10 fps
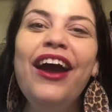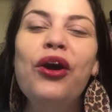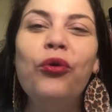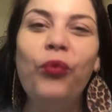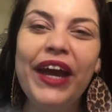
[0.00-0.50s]

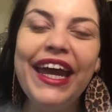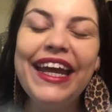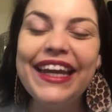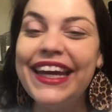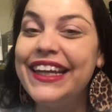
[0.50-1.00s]
We
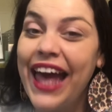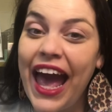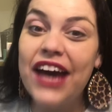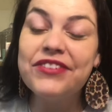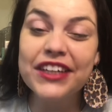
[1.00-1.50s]
need to
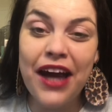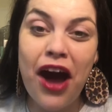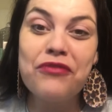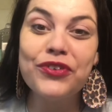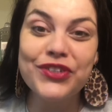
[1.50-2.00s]
have a
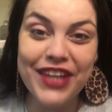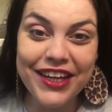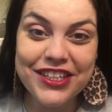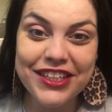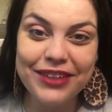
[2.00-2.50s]

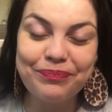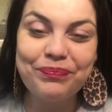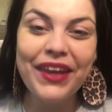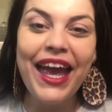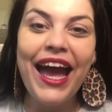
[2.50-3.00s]
conversation.
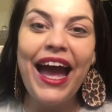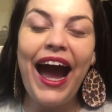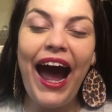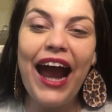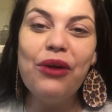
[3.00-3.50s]

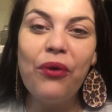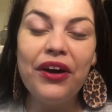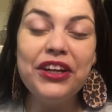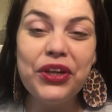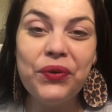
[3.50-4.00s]
I
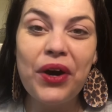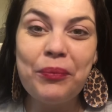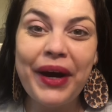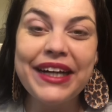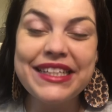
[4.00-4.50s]
want you on
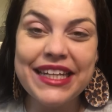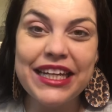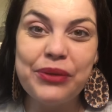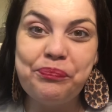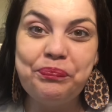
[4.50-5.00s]
my
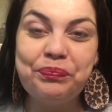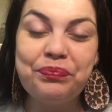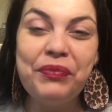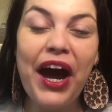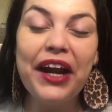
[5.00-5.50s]
team,
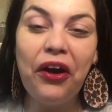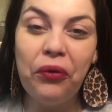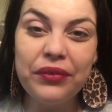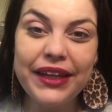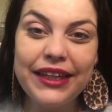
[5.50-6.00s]
not
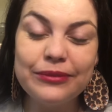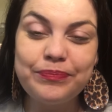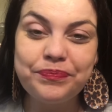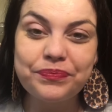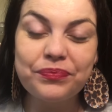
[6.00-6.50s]
only
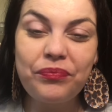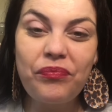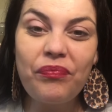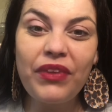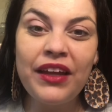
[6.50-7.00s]

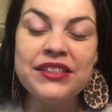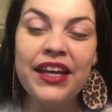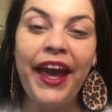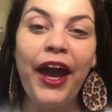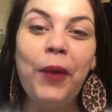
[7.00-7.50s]
to
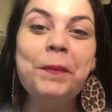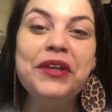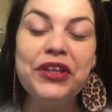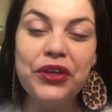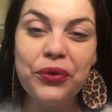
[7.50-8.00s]
help
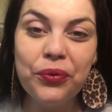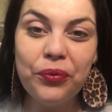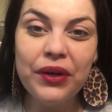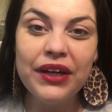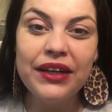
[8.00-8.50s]

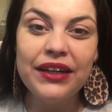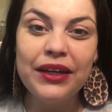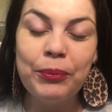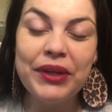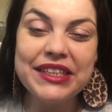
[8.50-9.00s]
you,
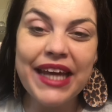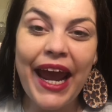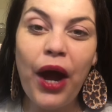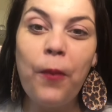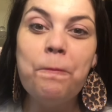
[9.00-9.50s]
but to
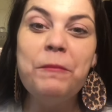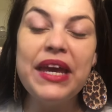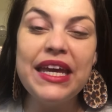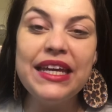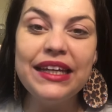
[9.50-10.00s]
help
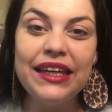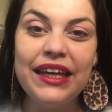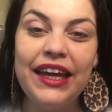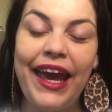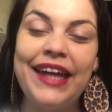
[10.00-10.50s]
me
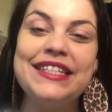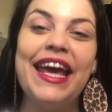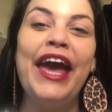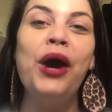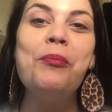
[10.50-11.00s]
and to
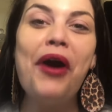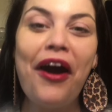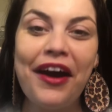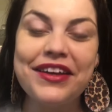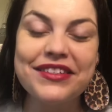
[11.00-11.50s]
help
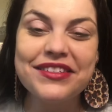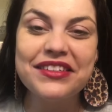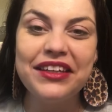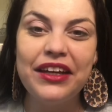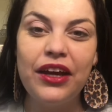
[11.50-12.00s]
us
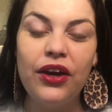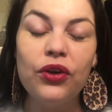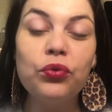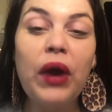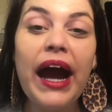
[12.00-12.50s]

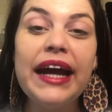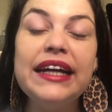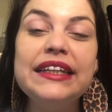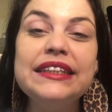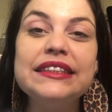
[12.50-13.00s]

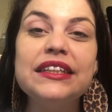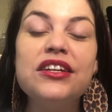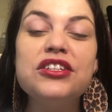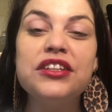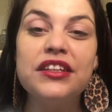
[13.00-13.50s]
rise
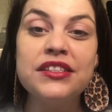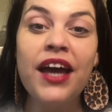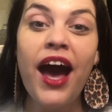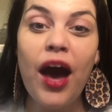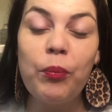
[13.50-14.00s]
to the
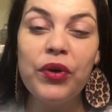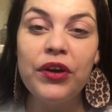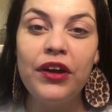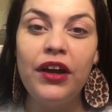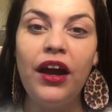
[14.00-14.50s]
top
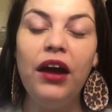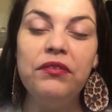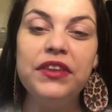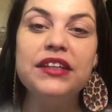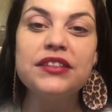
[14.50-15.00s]

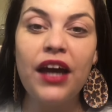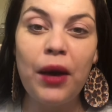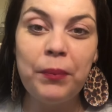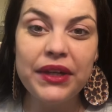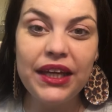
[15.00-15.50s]
of this
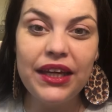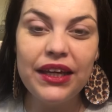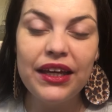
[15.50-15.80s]
company